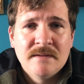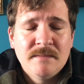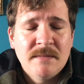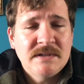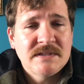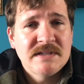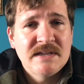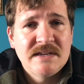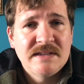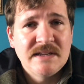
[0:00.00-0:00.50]

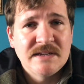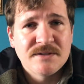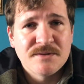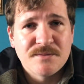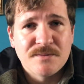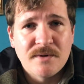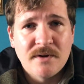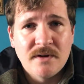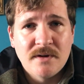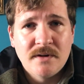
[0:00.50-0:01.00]
not saying that's
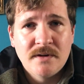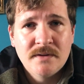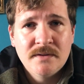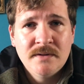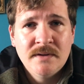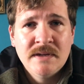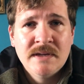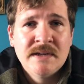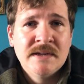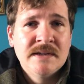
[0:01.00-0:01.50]

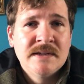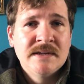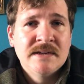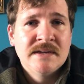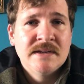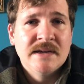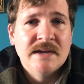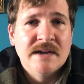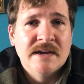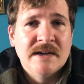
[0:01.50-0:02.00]
wrong,
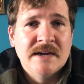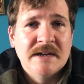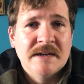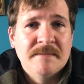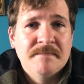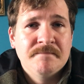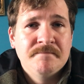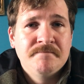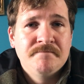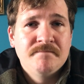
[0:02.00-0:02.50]

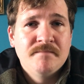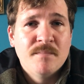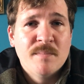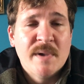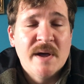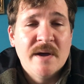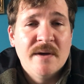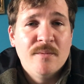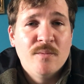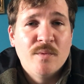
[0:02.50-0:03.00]
um,
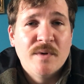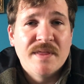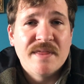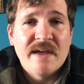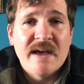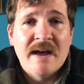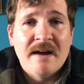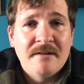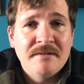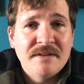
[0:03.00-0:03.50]
but
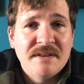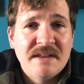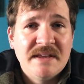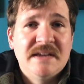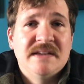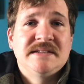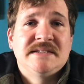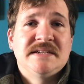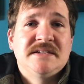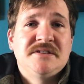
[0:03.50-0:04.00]
without
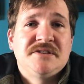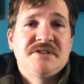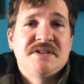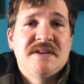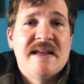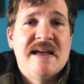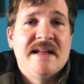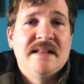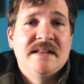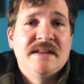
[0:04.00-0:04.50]
the
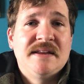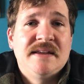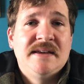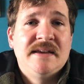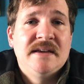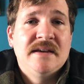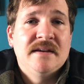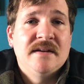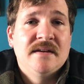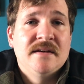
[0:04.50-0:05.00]

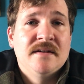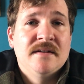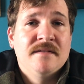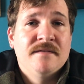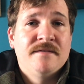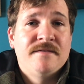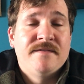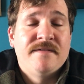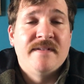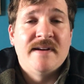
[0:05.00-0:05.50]
intentionality
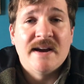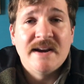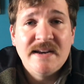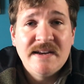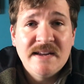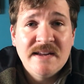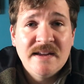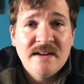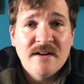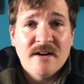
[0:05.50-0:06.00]
of
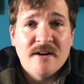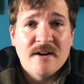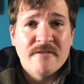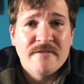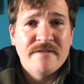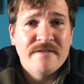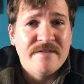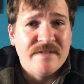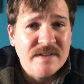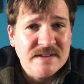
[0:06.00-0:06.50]
finding our
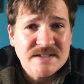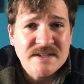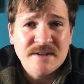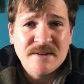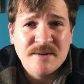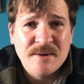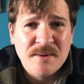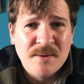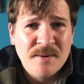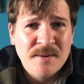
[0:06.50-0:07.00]

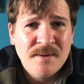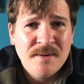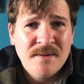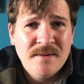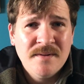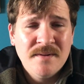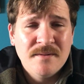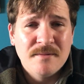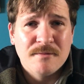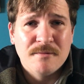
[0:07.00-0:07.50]

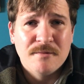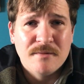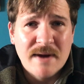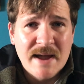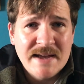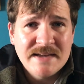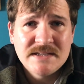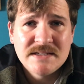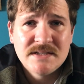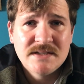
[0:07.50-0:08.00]
physical
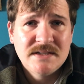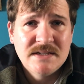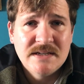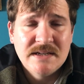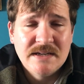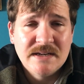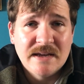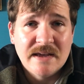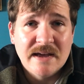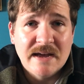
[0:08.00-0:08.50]
rest
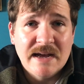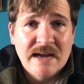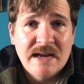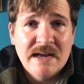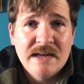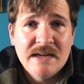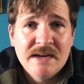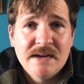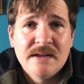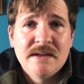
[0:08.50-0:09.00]
in
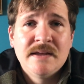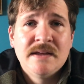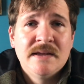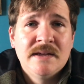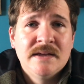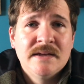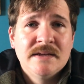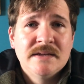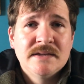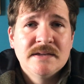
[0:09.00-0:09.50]
God,
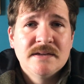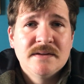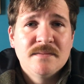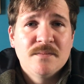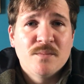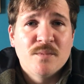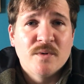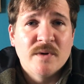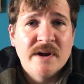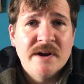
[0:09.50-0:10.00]

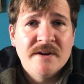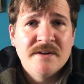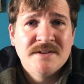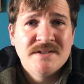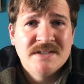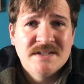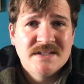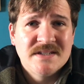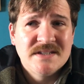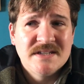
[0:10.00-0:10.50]
prayer
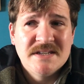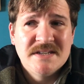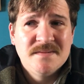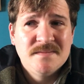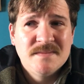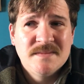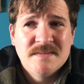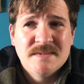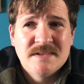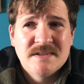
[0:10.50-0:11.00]
just
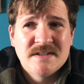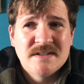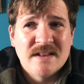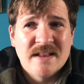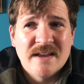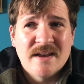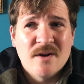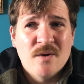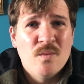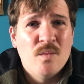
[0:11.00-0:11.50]
seems
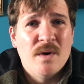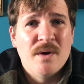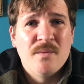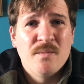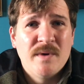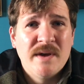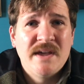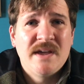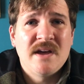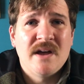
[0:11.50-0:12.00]
like a
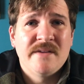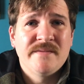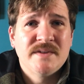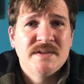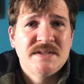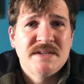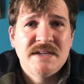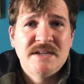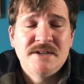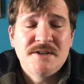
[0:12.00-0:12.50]
one way
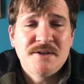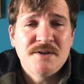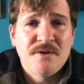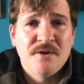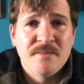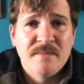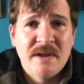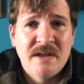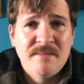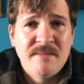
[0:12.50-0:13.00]

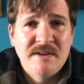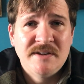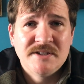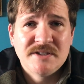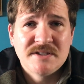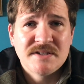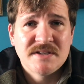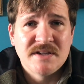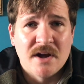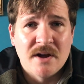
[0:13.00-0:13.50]
conversation or maybe
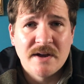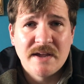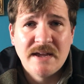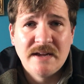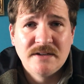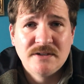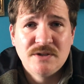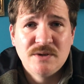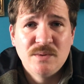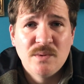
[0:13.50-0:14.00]
just
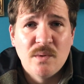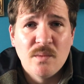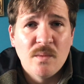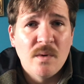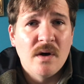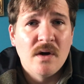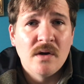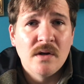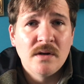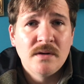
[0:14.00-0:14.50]
talking to a
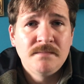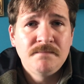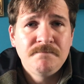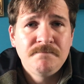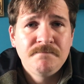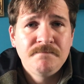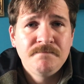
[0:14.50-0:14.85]
wall.